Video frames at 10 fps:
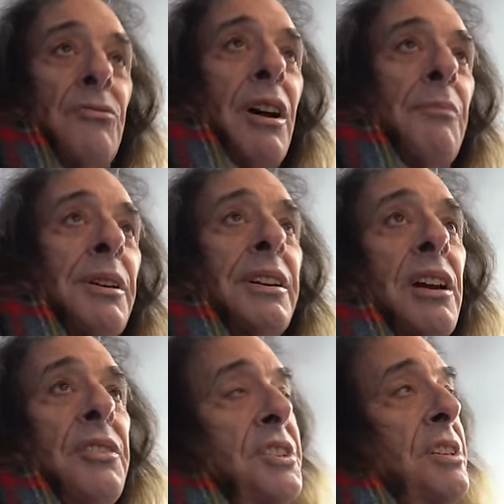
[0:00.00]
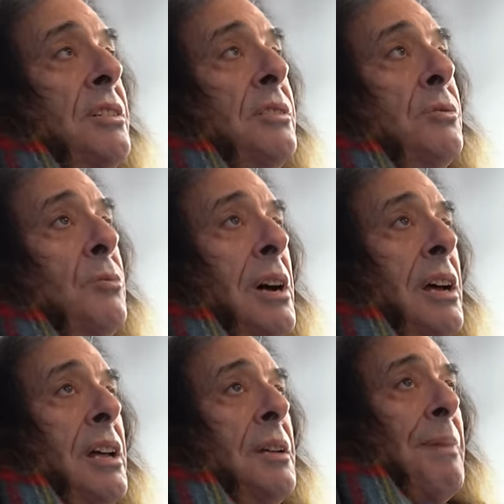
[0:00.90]
Right, we're going to go to
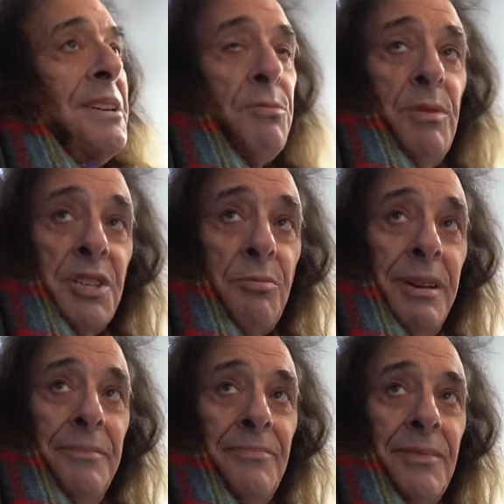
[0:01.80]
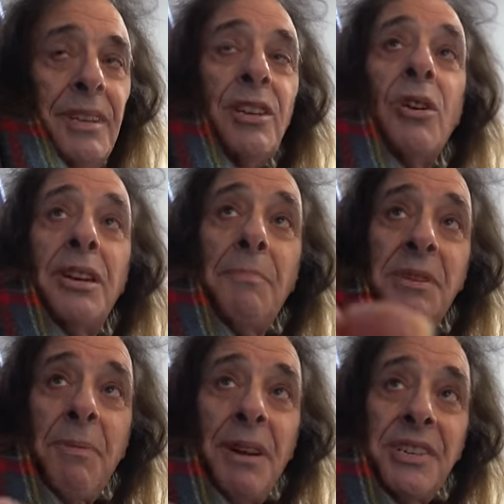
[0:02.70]
uh, Batchmore, actually. You've got your
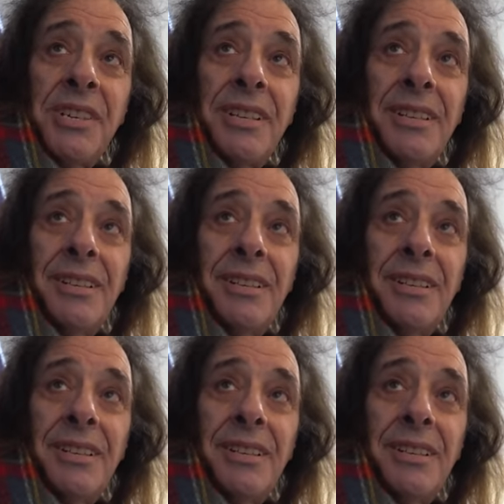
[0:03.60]
bus pass?